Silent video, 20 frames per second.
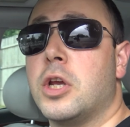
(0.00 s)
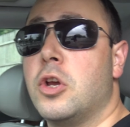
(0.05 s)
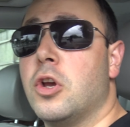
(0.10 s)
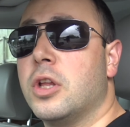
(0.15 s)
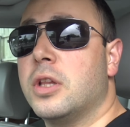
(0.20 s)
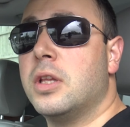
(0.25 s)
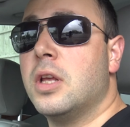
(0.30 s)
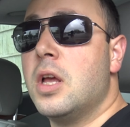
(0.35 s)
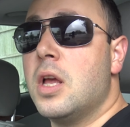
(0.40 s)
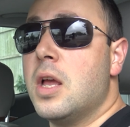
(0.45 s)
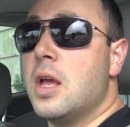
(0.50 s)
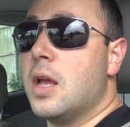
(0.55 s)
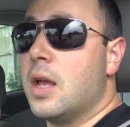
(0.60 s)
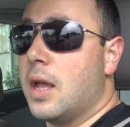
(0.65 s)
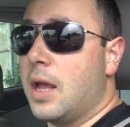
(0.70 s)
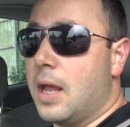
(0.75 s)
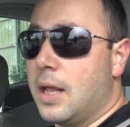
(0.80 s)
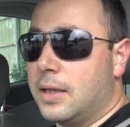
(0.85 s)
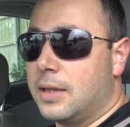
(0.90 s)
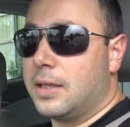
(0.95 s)
good
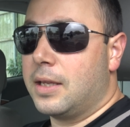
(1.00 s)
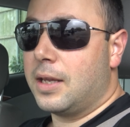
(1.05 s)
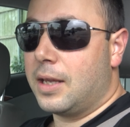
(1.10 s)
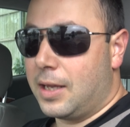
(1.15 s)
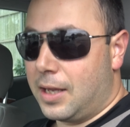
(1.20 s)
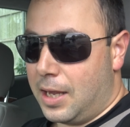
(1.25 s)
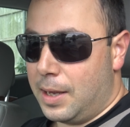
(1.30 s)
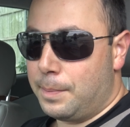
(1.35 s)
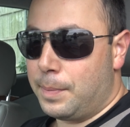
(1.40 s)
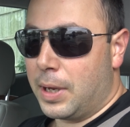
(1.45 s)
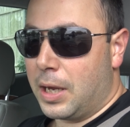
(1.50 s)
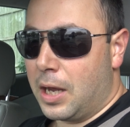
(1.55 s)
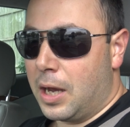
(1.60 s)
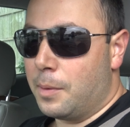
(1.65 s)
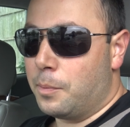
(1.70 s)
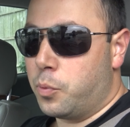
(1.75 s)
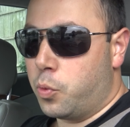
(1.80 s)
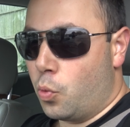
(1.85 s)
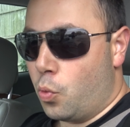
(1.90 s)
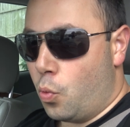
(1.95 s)
at keeping
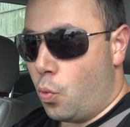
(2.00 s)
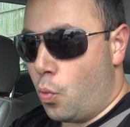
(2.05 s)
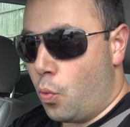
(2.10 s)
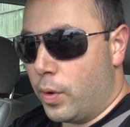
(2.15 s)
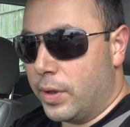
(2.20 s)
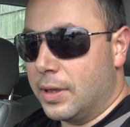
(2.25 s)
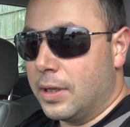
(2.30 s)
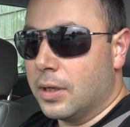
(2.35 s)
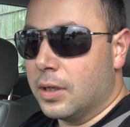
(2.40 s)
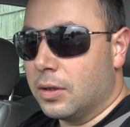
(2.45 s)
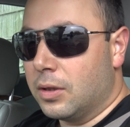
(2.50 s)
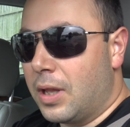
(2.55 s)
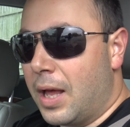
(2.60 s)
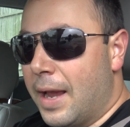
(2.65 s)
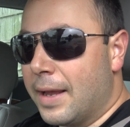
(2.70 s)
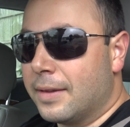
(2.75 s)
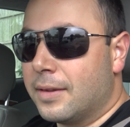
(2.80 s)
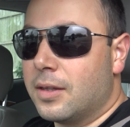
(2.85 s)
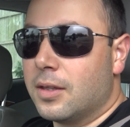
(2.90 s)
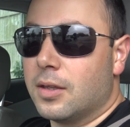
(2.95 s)
up with the
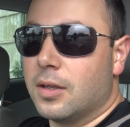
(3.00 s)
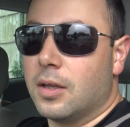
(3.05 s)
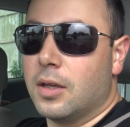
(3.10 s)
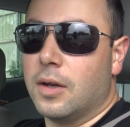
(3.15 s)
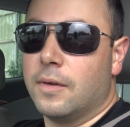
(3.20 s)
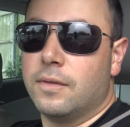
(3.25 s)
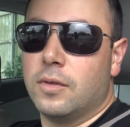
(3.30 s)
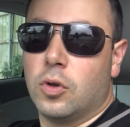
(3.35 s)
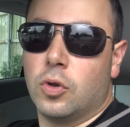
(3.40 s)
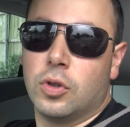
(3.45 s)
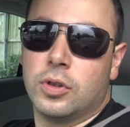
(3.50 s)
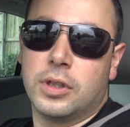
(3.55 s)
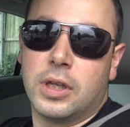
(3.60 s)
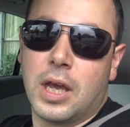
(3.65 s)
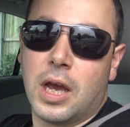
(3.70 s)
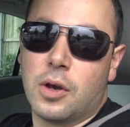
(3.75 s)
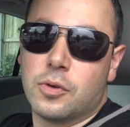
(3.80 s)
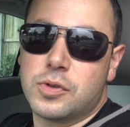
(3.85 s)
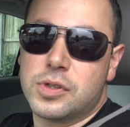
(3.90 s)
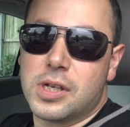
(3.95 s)
light on the
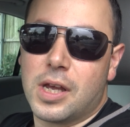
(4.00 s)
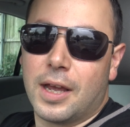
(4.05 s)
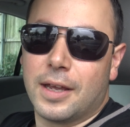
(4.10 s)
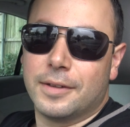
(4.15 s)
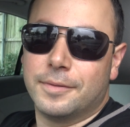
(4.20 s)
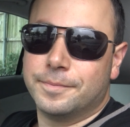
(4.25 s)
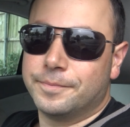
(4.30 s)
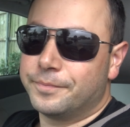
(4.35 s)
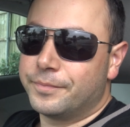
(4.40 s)
outside.